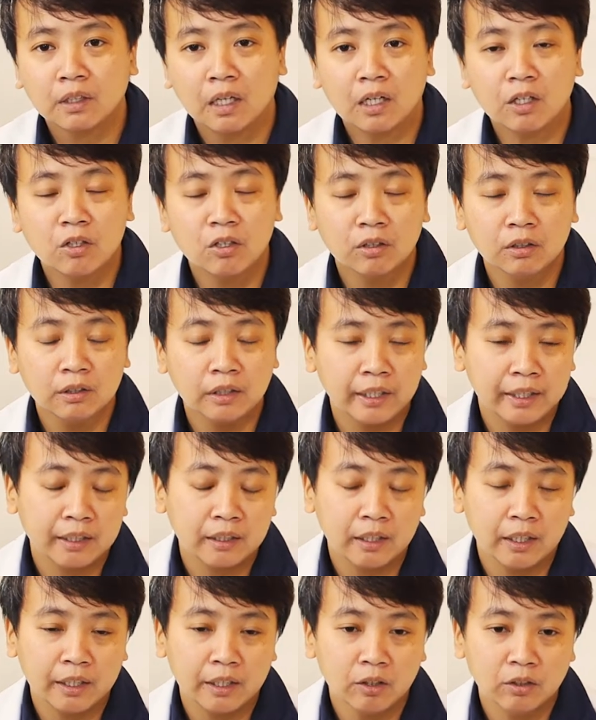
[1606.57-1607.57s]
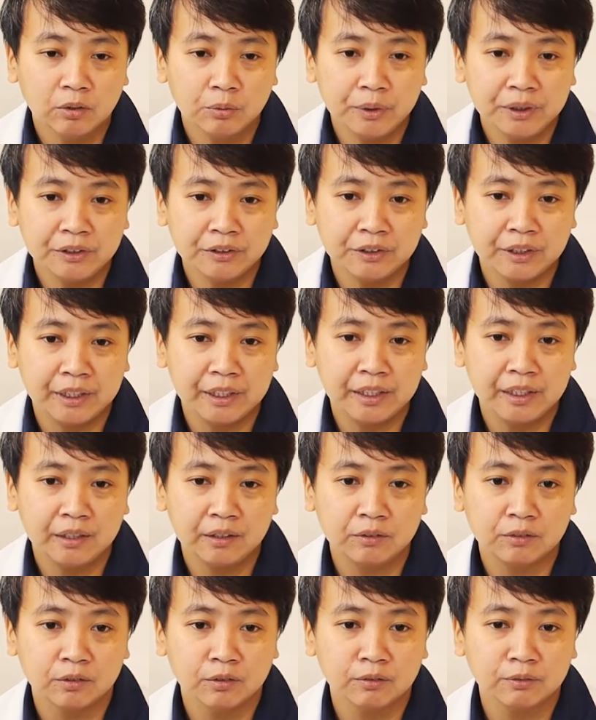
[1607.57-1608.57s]
ako, like I always
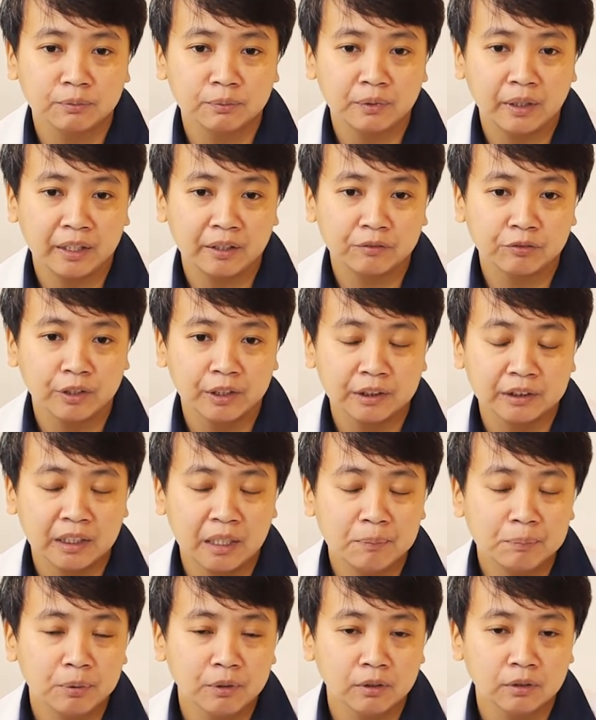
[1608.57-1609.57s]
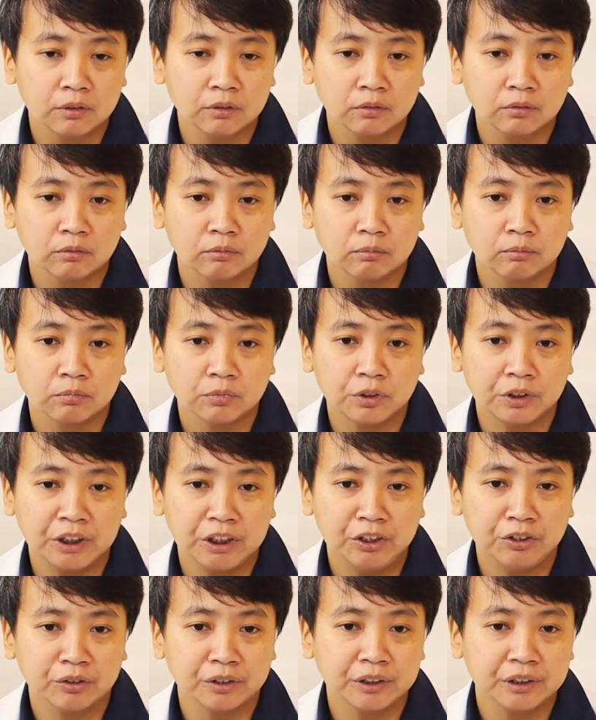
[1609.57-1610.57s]
say, kung like for example,
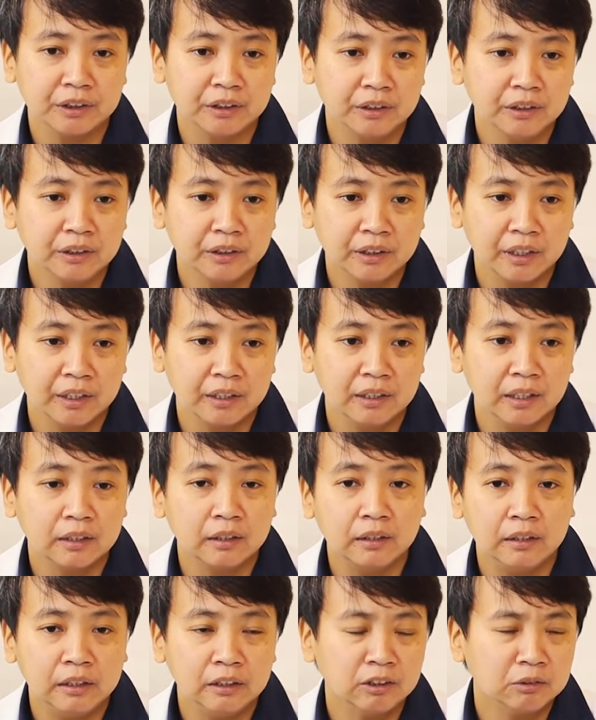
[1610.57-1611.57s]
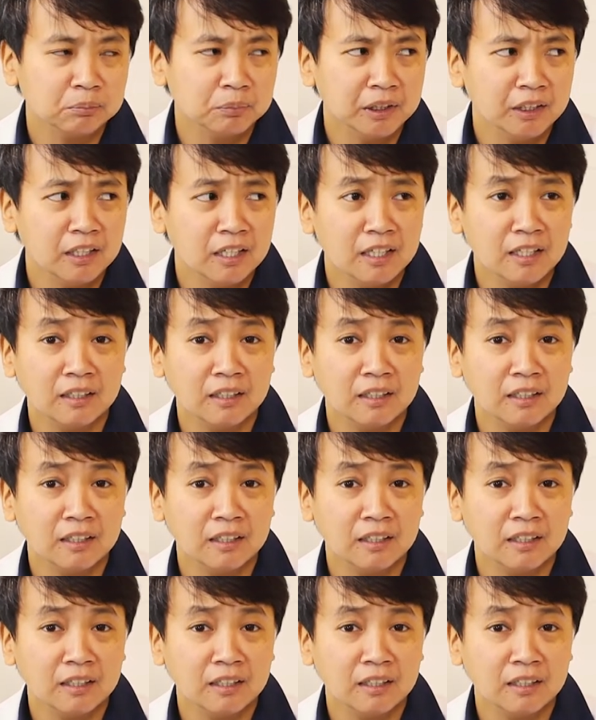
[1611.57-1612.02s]
senior citizen, at least man